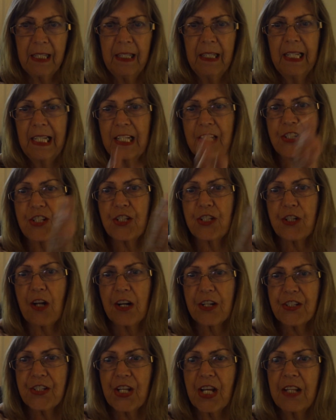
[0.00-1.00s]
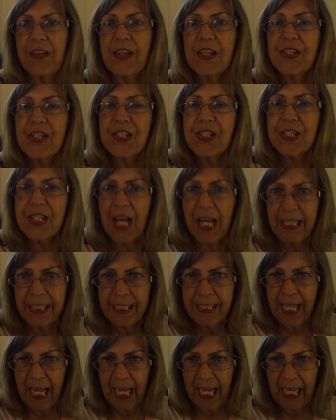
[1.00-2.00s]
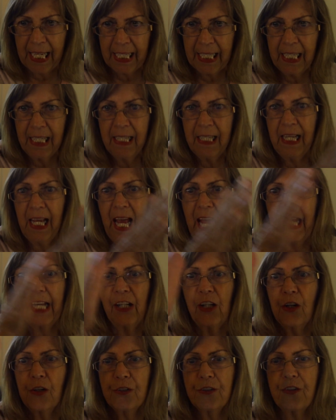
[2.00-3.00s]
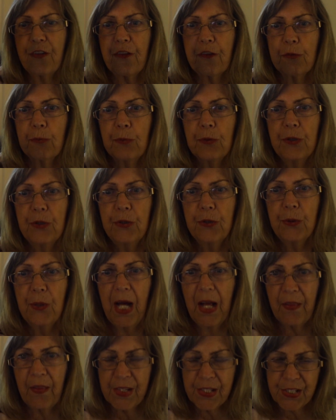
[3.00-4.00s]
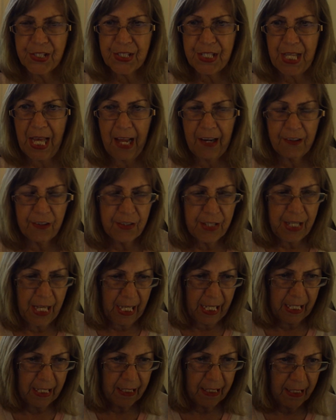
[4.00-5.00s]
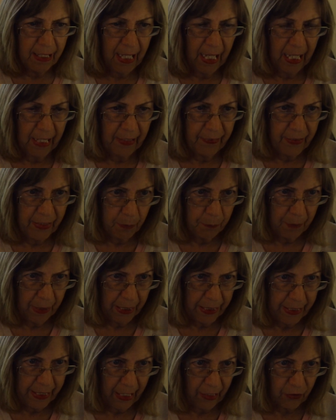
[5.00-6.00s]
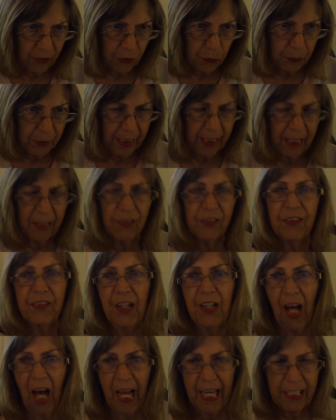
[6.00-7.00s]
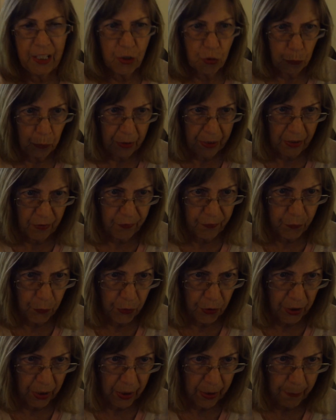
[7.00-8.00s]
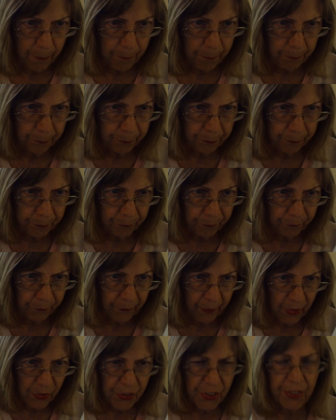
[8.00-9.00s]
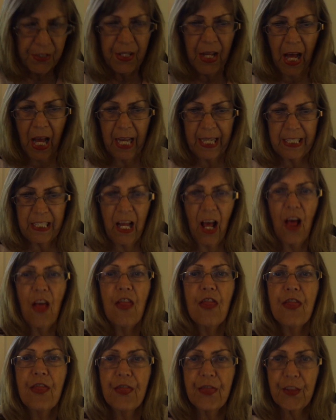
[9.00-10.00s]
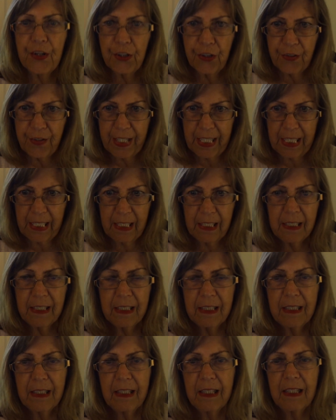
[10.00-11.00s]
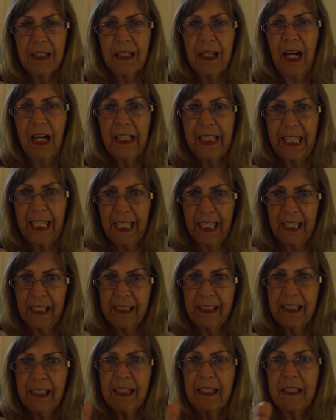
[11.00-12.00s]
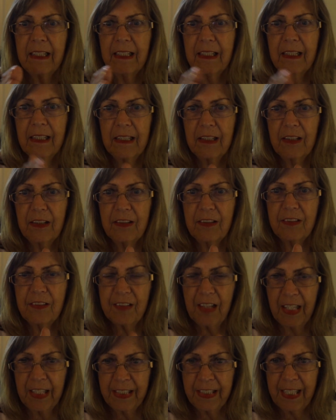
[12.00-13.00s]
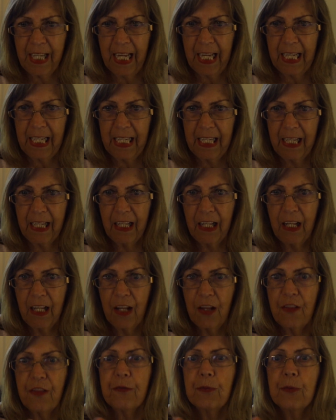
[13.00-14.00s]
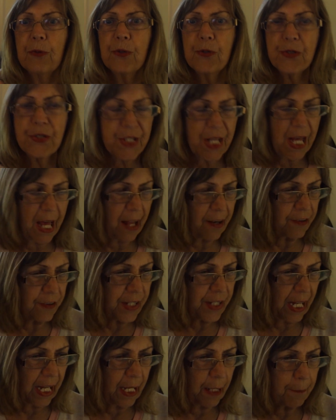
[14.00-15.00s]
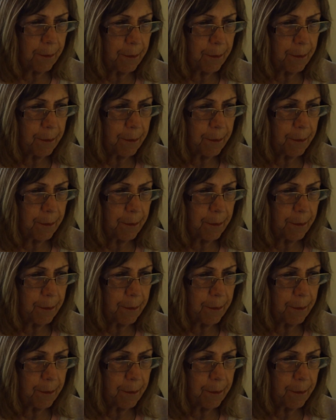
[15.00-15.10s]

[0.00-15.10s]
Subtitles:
It starts on the Sunday and goes through the Saturday. And then my next week is 9/24 to 9/30. Again, Sunday through Saturday.